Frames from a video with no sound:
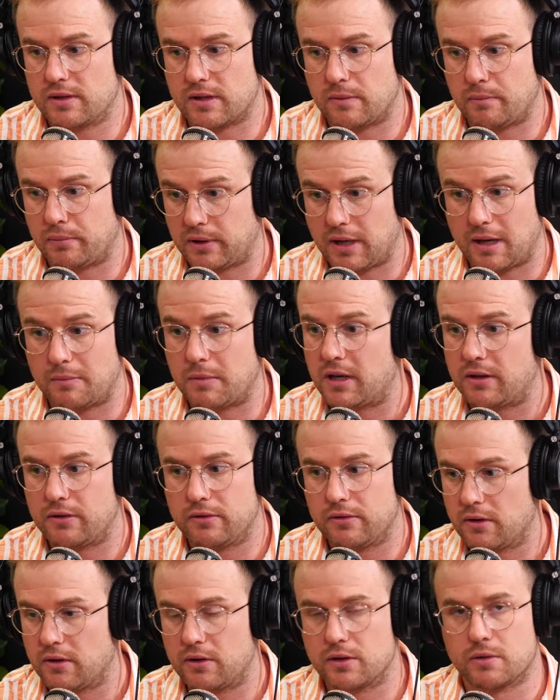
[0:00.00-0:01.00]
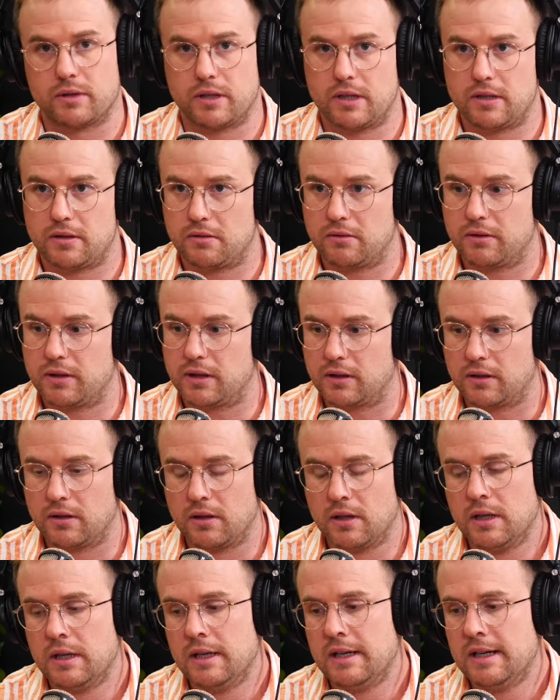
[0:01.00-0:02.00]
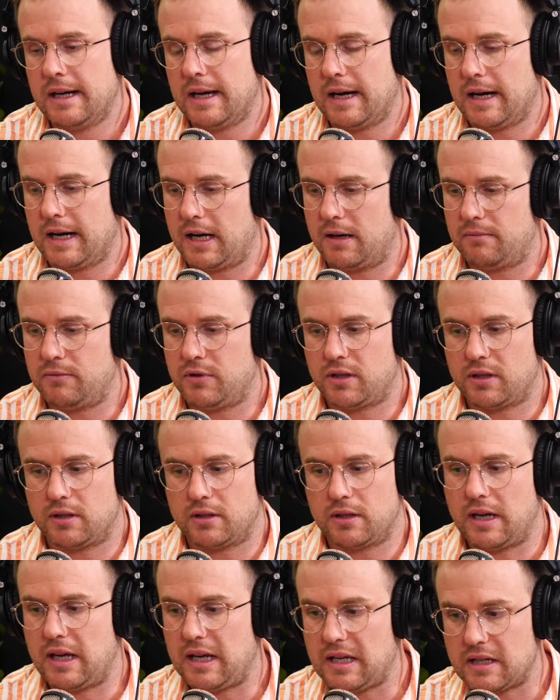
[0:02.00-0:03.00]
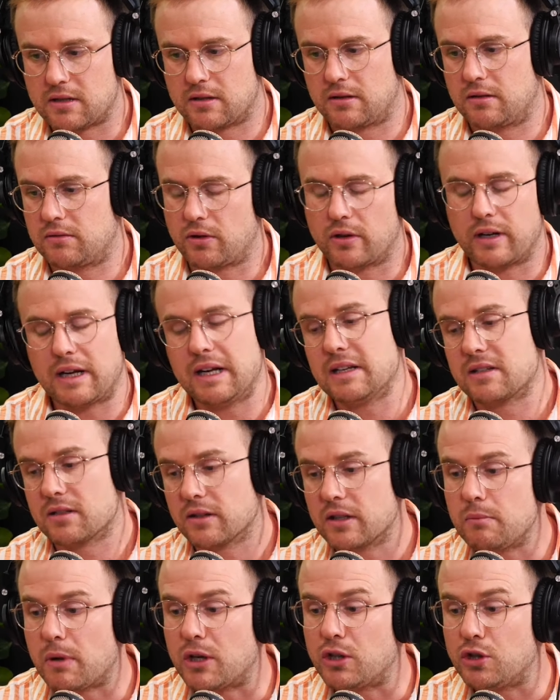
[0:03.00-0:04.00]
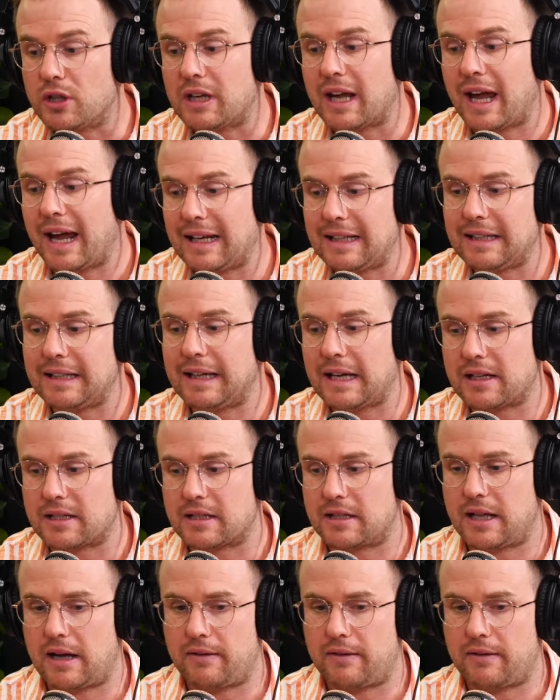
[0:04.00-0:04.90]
is a plumber who knows what they're doing. Um, you can easily, not easily, but you can get to